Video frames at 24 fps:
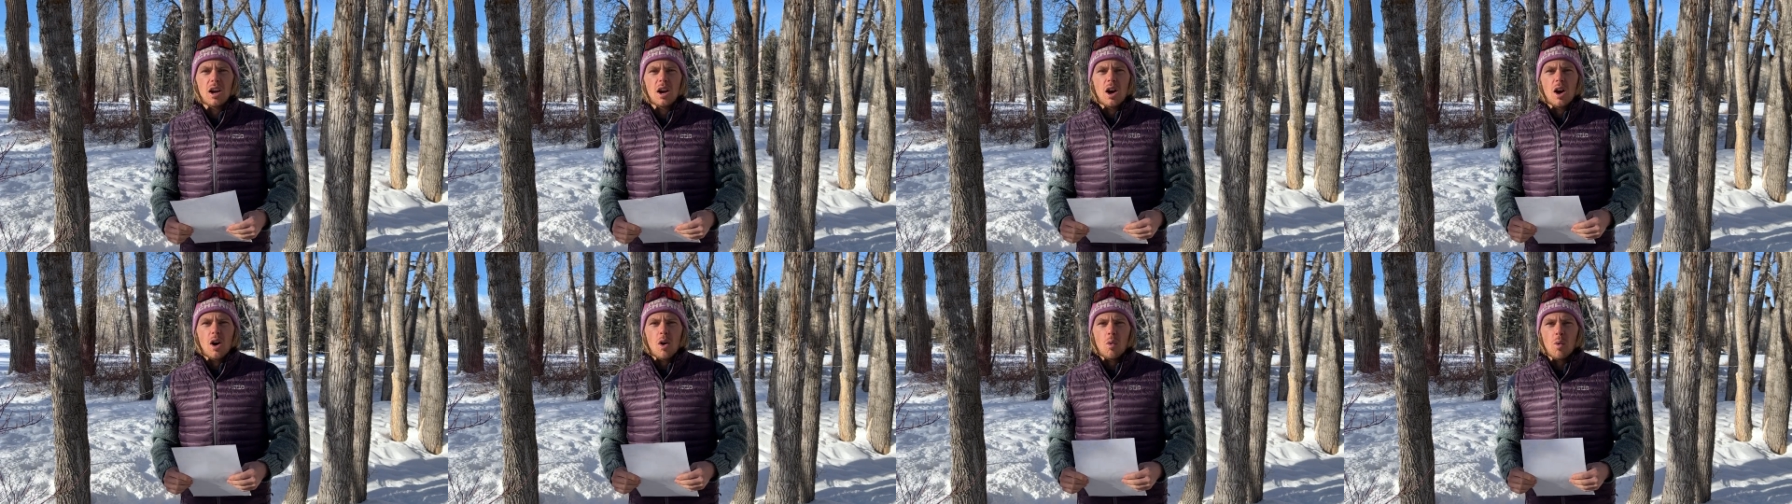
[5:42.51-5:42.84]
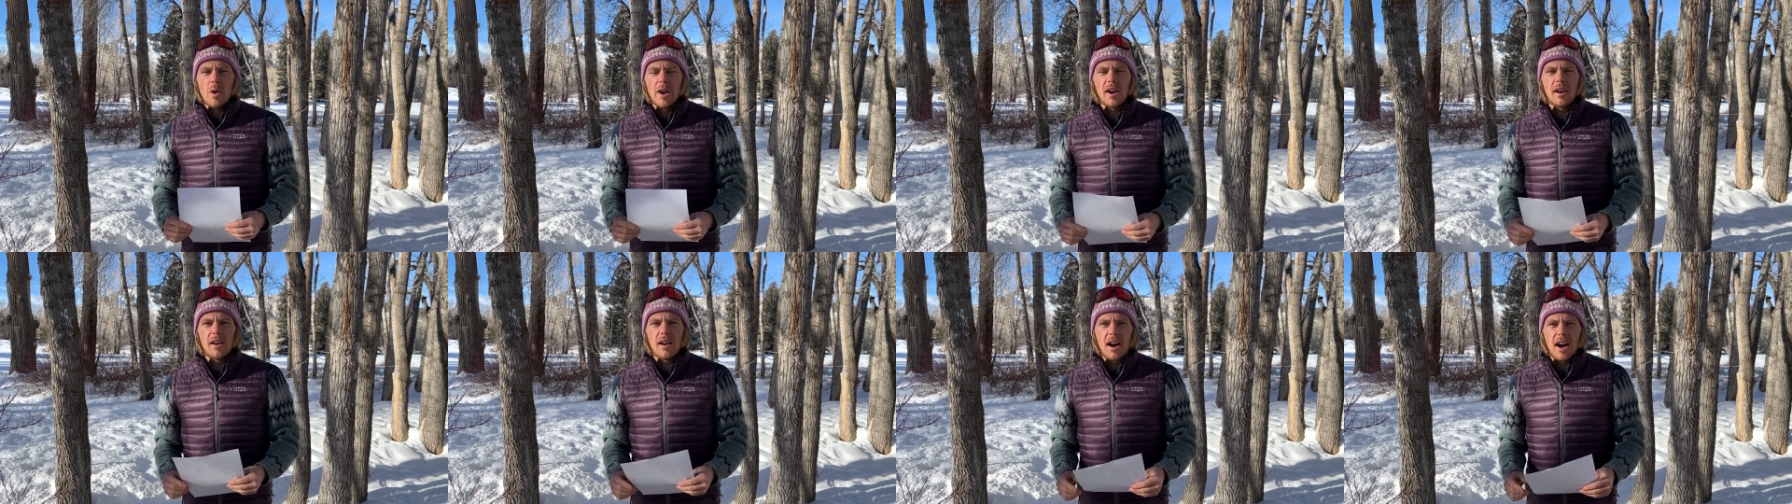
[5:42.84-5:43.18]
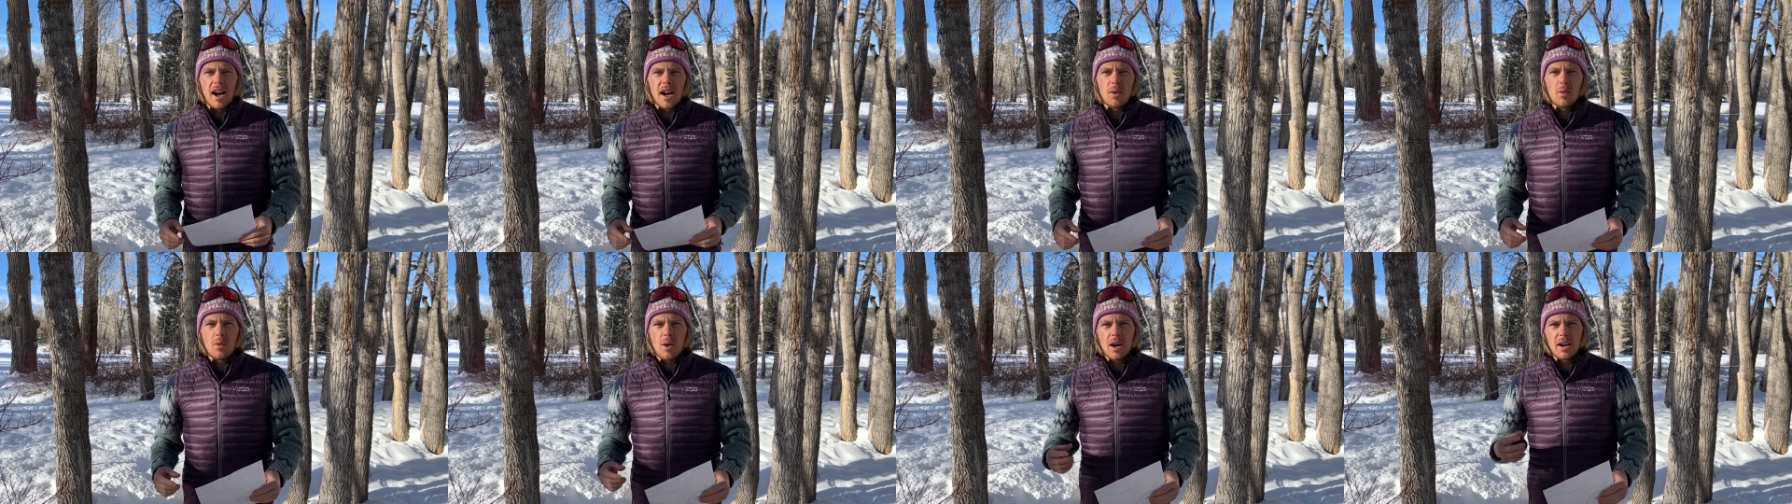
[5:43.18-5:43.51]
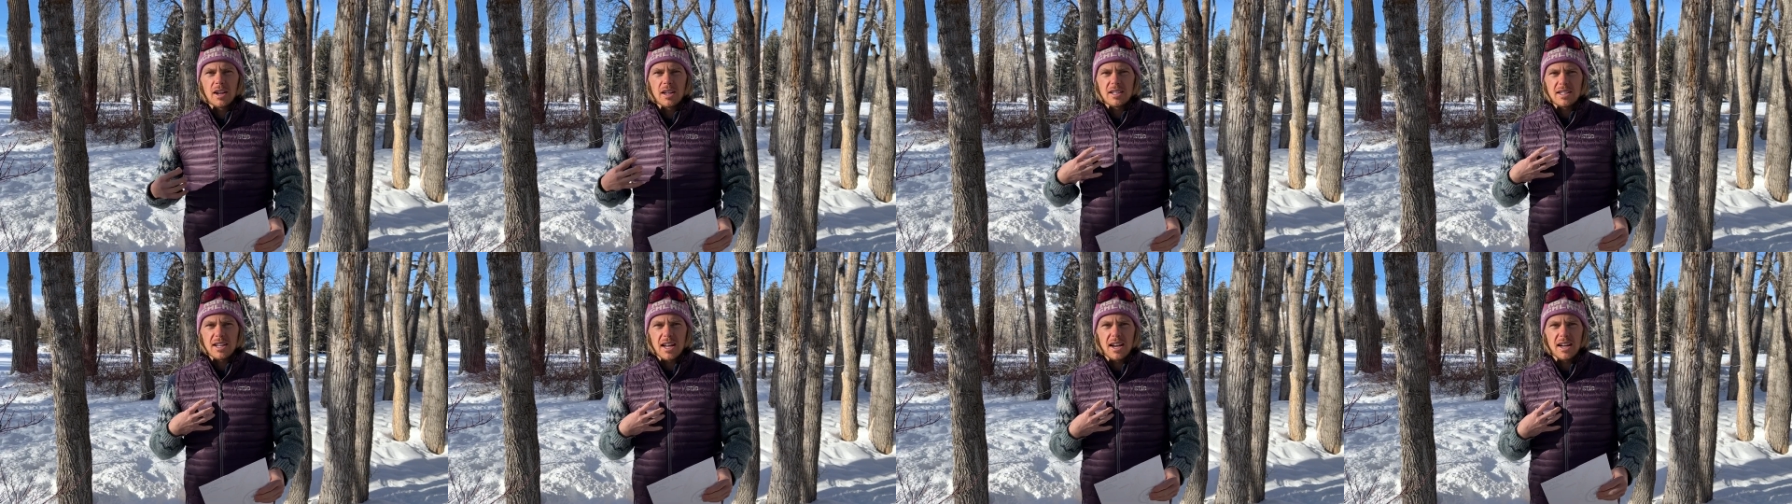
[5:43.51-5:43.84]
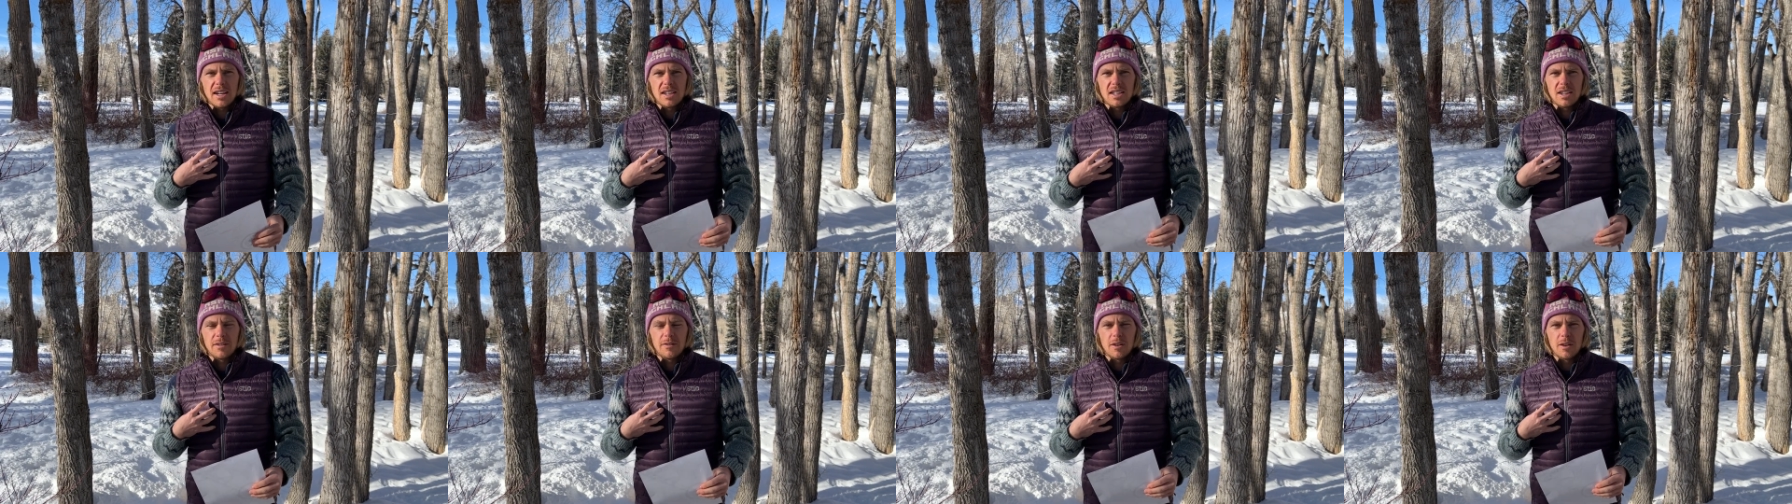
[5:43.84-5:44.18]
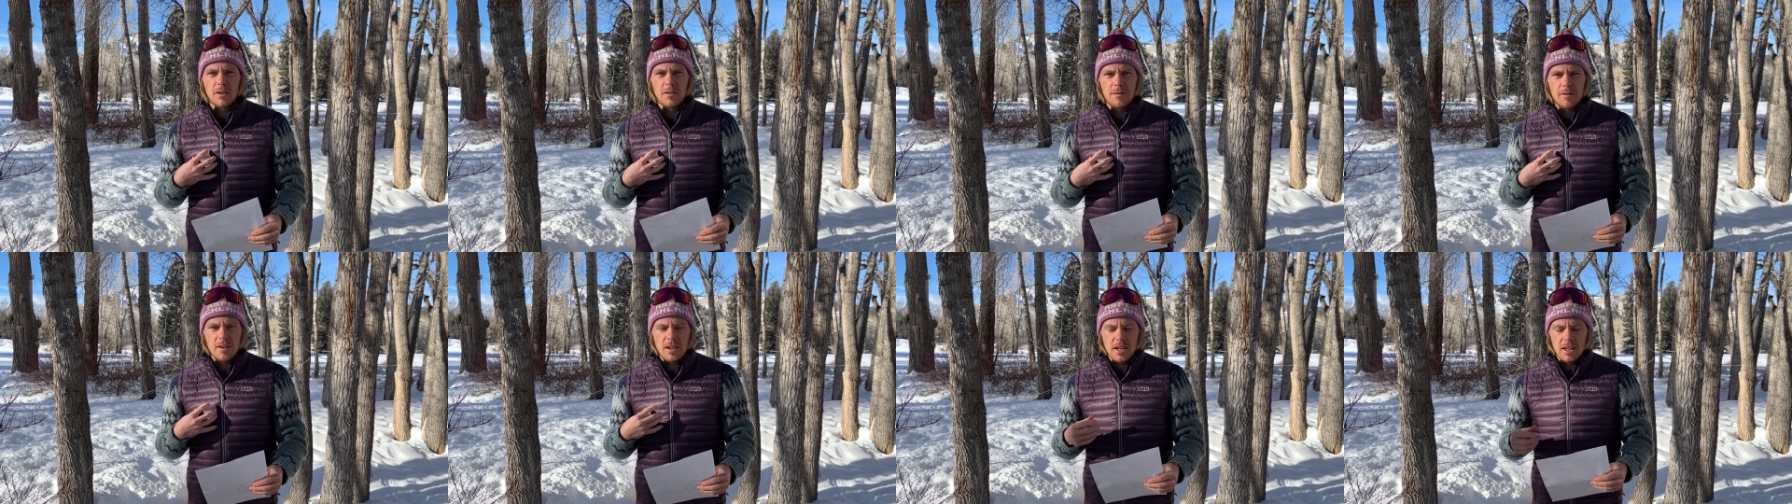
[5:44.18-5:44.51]
where I want to take different
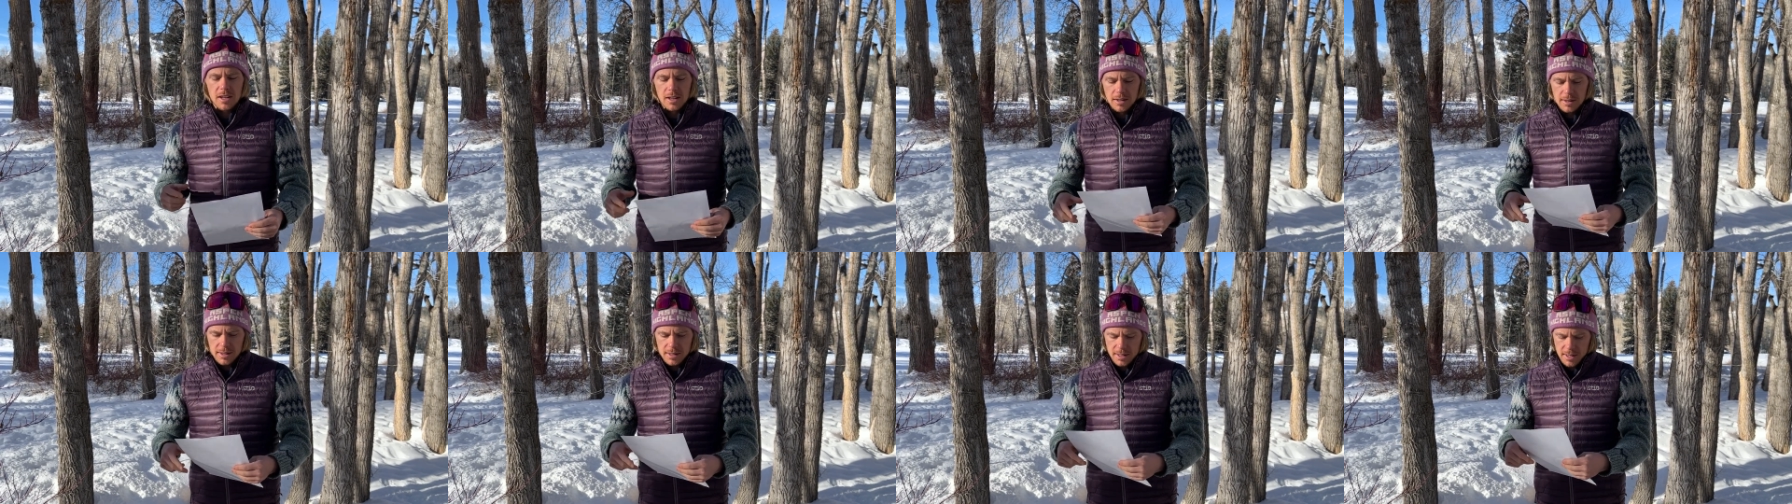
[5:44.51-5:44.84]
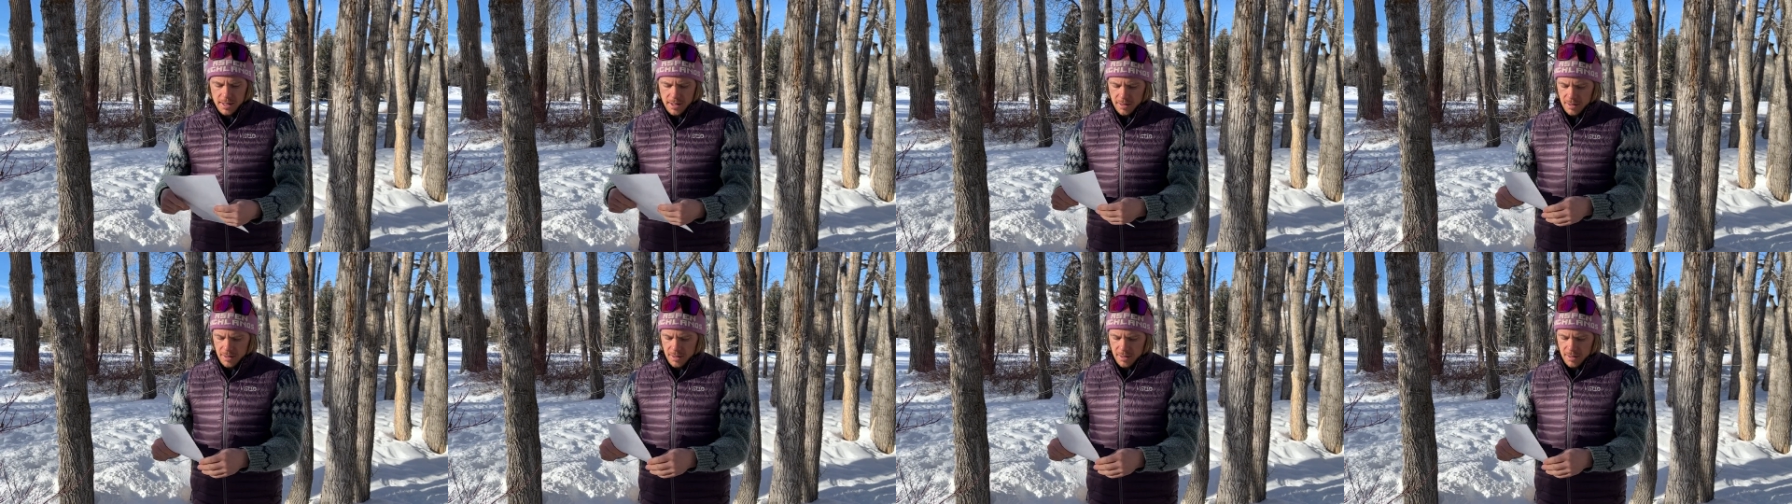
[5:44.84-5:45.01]
feeds.